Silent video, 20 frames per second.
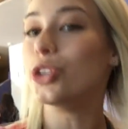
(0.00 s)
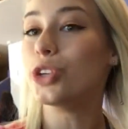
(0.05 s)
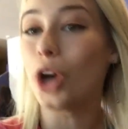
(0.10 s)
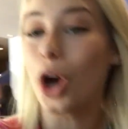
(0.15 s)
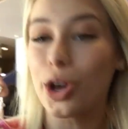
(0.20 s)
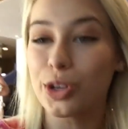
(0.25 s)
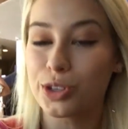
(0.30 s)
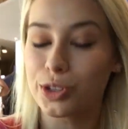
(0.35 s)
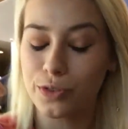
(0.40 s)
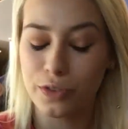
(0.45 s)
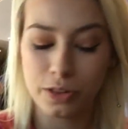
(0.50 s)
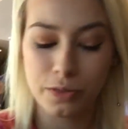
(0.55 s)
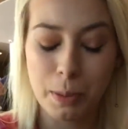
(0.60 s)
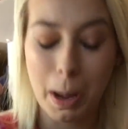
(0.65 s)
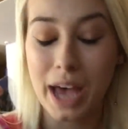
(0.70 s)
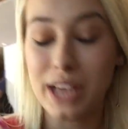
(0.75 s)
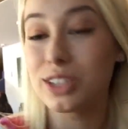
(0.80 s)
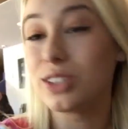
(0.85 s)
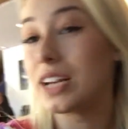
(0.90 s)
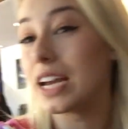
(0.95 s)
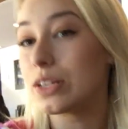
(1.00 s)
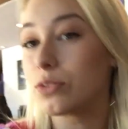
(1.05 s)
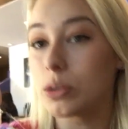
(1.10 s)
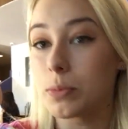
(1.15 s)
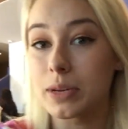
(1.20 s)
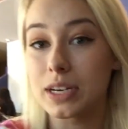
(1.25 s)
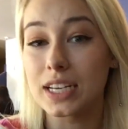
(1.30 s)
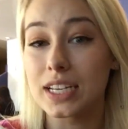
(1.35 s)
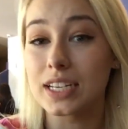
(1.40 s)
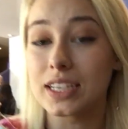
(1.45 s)
Y'all, so for the past two days
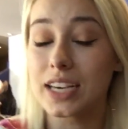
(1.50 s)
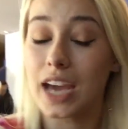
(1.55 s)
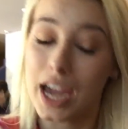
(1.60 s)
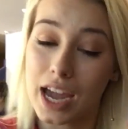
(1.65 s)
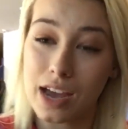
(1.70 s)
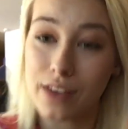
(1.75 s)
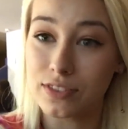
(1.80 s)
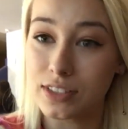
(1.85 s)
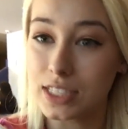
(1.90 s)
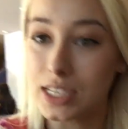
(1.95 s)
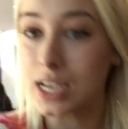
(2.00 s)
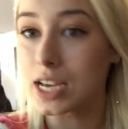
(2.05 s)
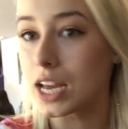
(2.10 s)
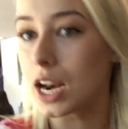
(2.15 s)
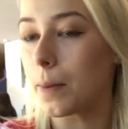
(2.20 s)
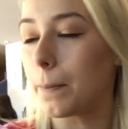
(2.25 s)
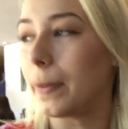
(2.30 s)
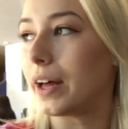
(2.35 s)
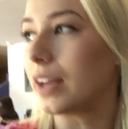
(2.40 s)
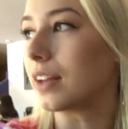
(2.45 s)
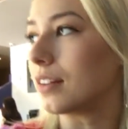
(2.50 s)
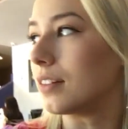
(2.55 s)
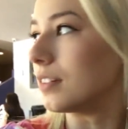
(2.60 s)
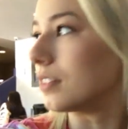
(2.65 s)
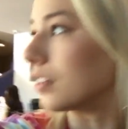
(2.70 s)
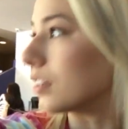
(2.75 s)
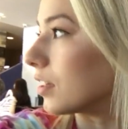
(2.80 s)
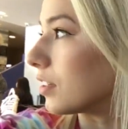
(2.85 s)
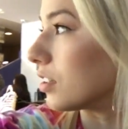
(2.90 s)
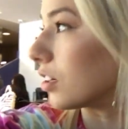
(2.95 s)
we've been eating KFC and I'm like,
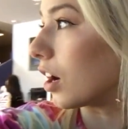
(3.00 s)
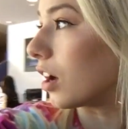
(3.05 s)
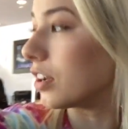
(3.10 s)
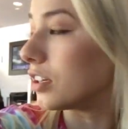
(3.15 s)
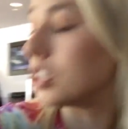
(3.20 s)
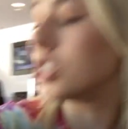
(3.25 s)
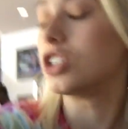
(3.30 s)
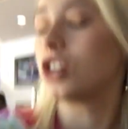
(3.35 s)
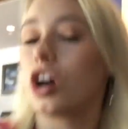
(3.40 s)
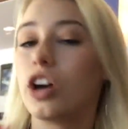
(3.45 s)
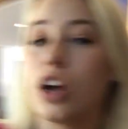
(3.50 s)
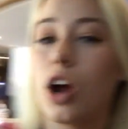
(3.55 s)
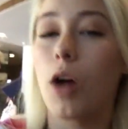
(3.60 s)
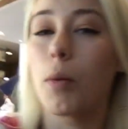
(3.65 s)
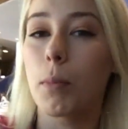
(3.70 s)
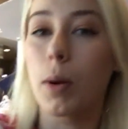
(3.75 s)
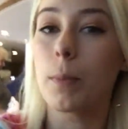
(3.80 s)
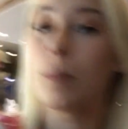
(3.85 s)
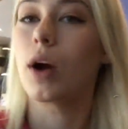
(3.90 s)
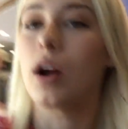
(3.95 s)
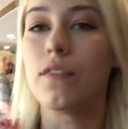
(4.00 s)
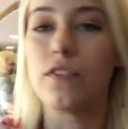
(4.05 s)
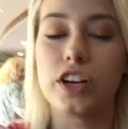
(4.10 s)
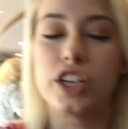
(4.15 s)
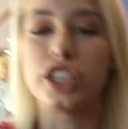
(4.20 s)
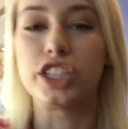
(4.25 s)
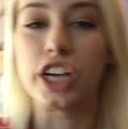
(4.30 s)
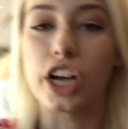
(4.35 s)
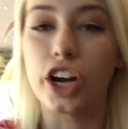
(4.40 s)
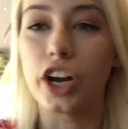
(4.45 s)
did y'all not remember I'm
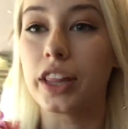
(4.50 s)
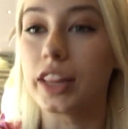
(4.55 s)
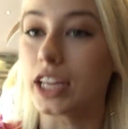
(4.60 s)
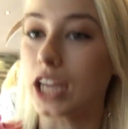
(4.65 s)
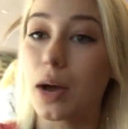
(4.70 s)
vegetarian?